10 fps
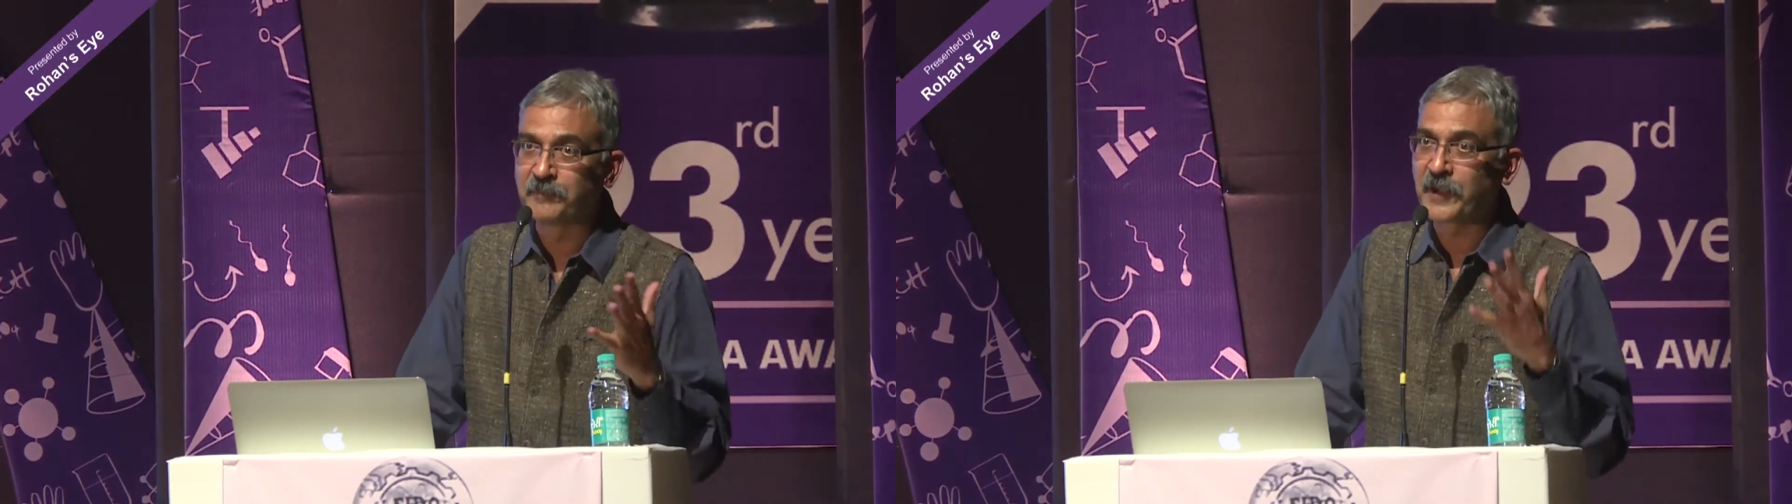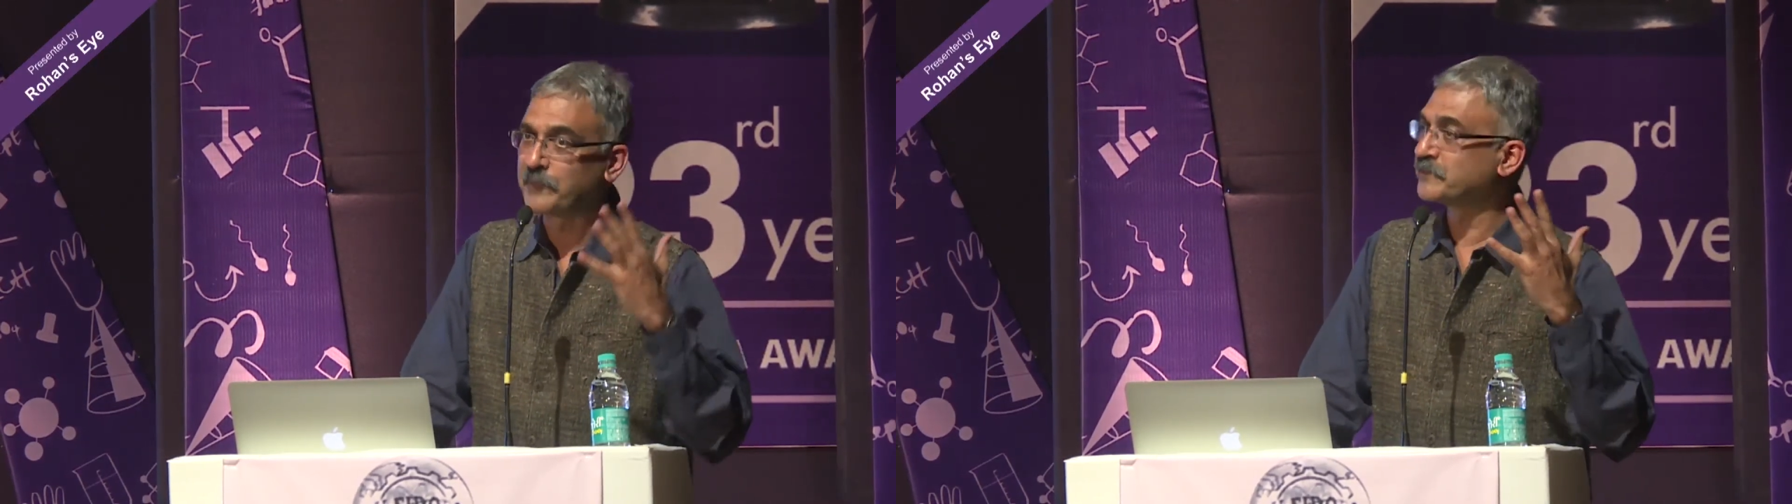
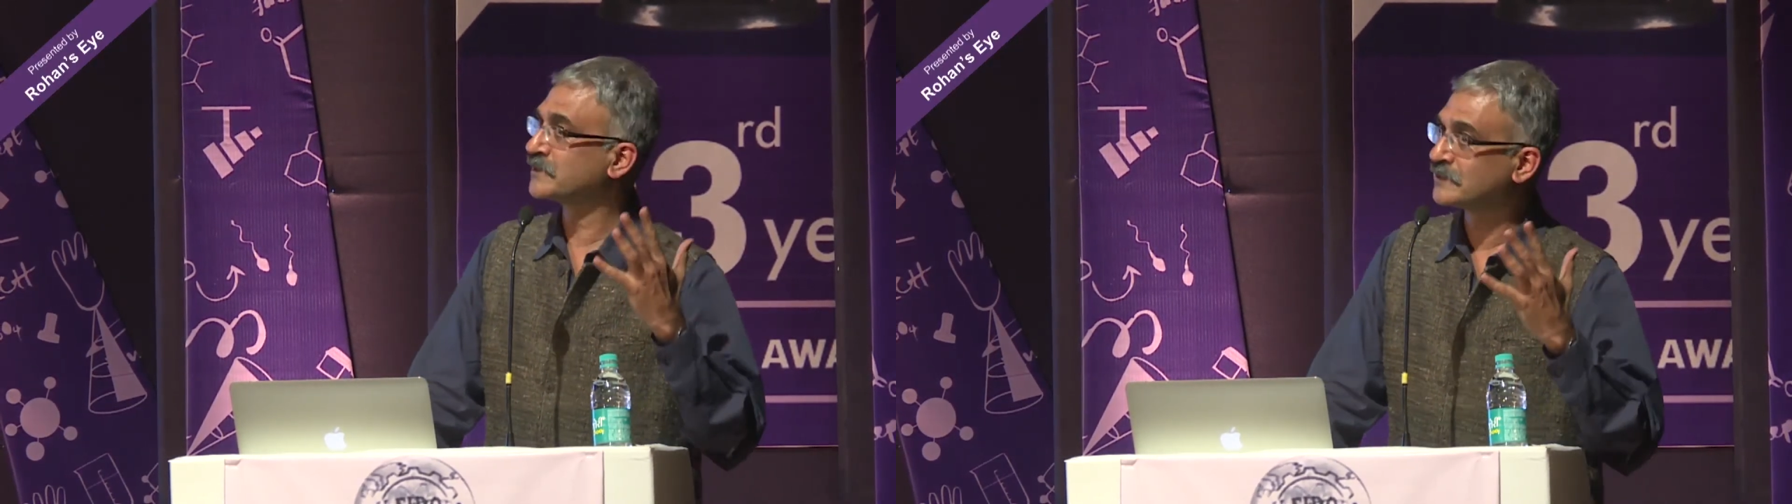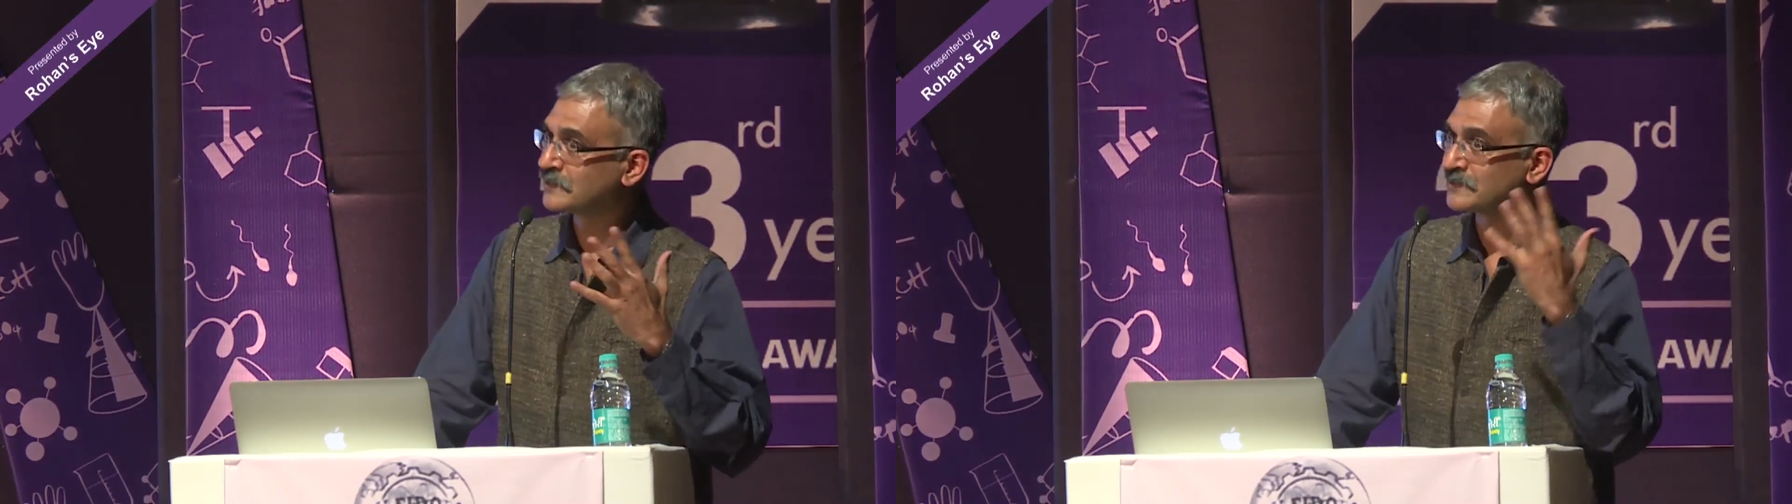
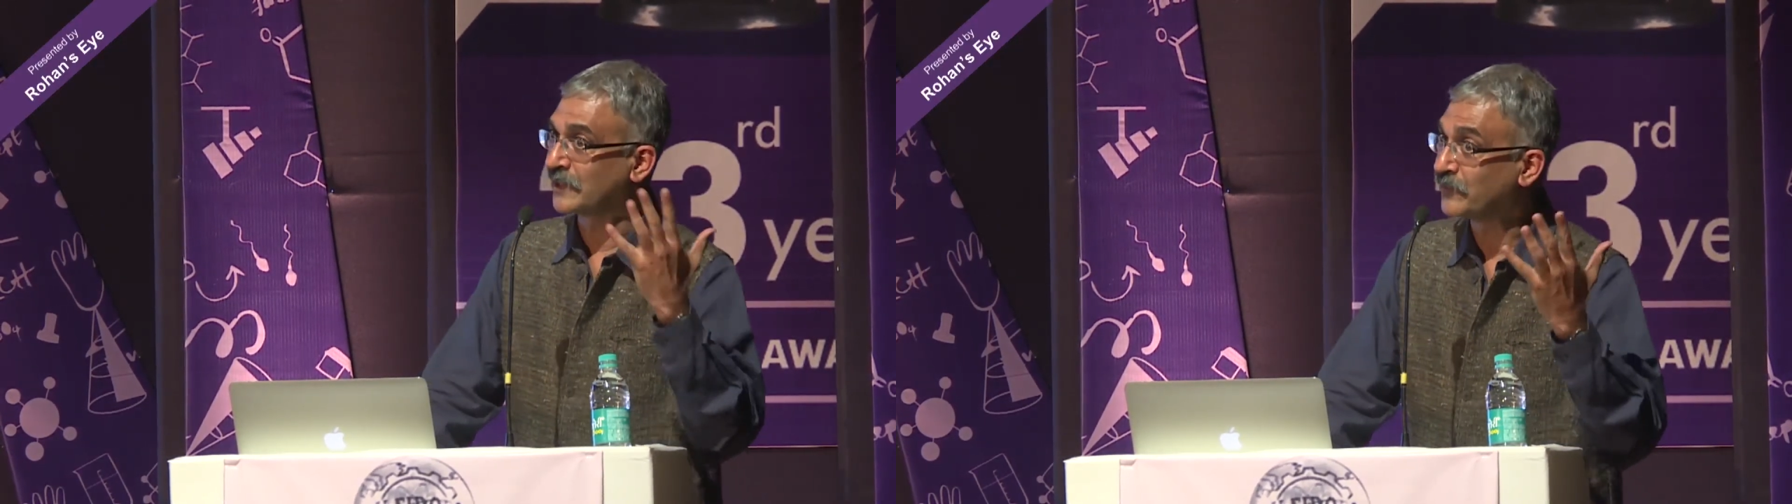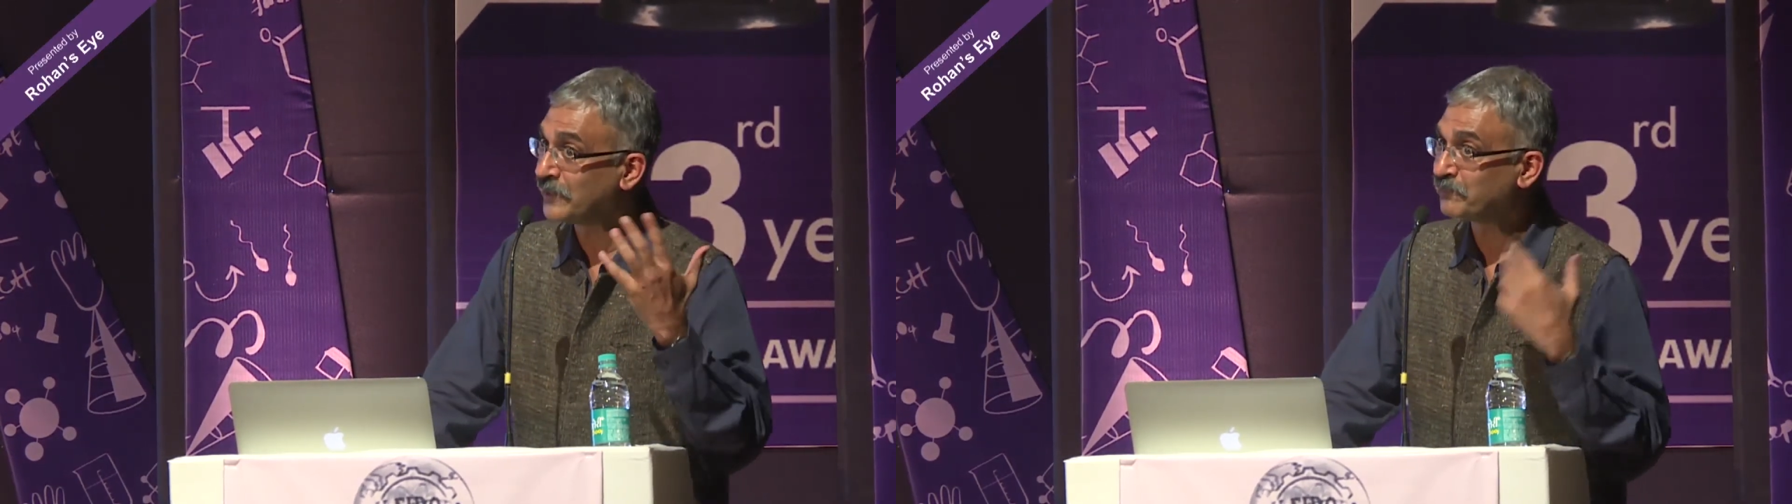perhaps
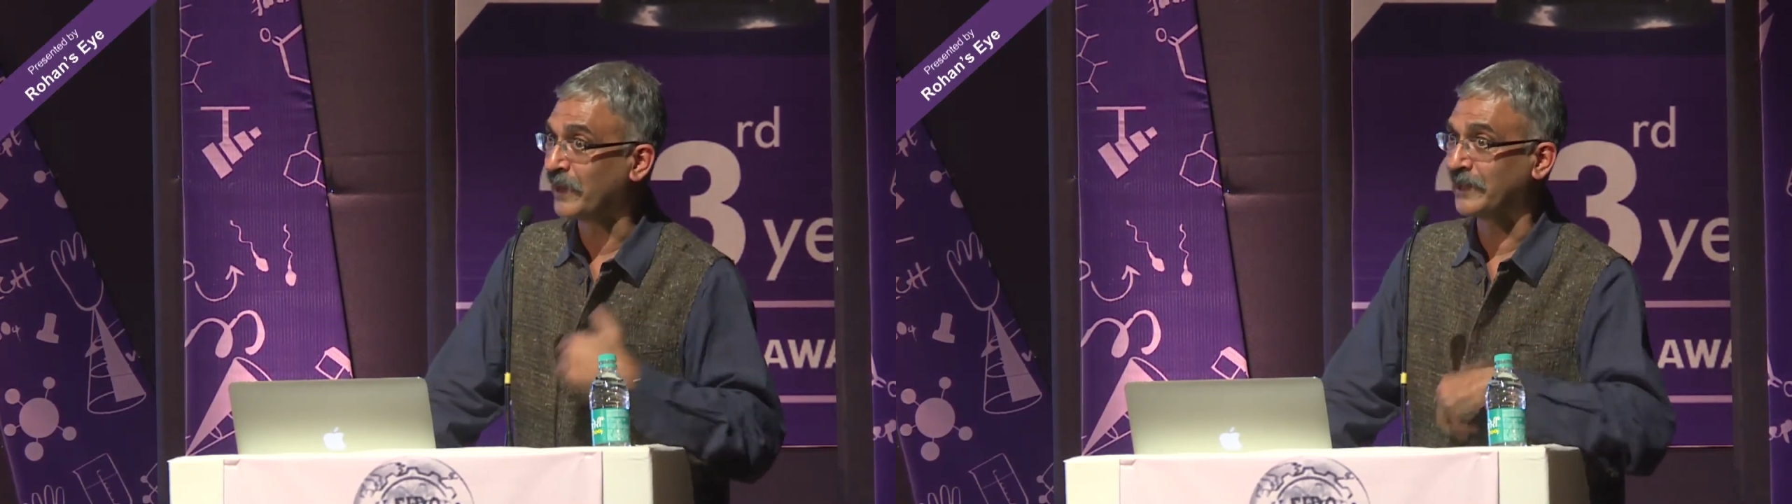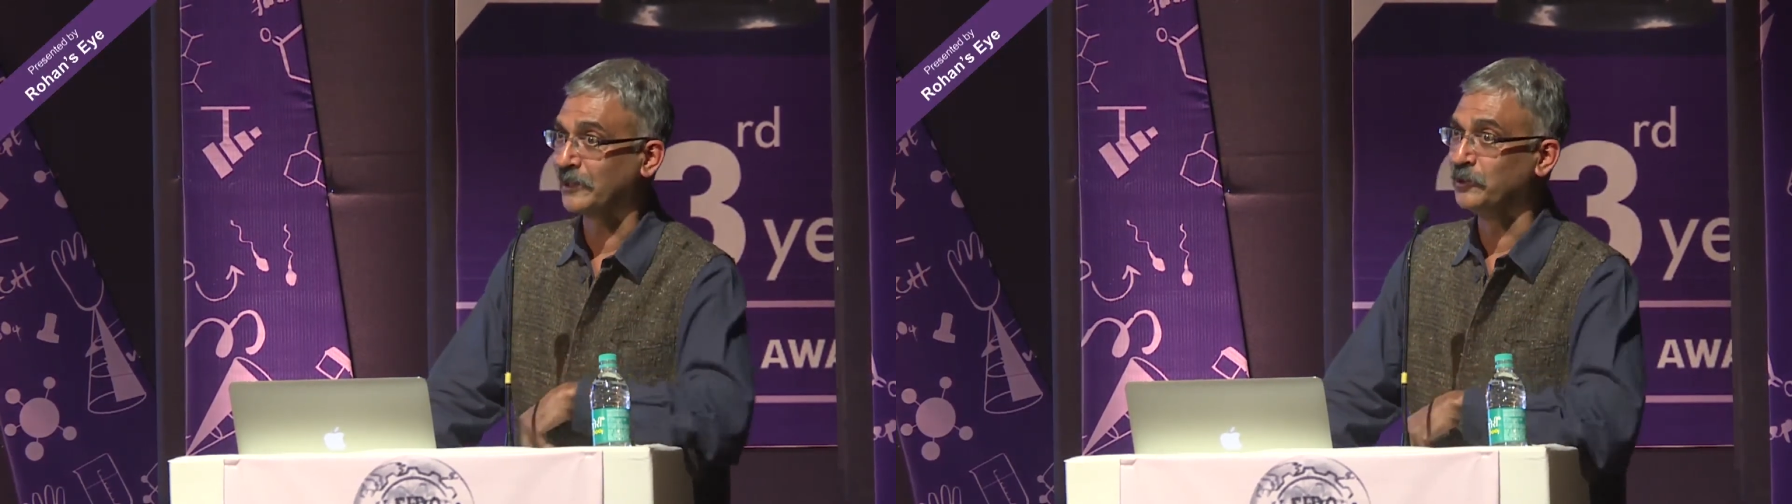Sandeep might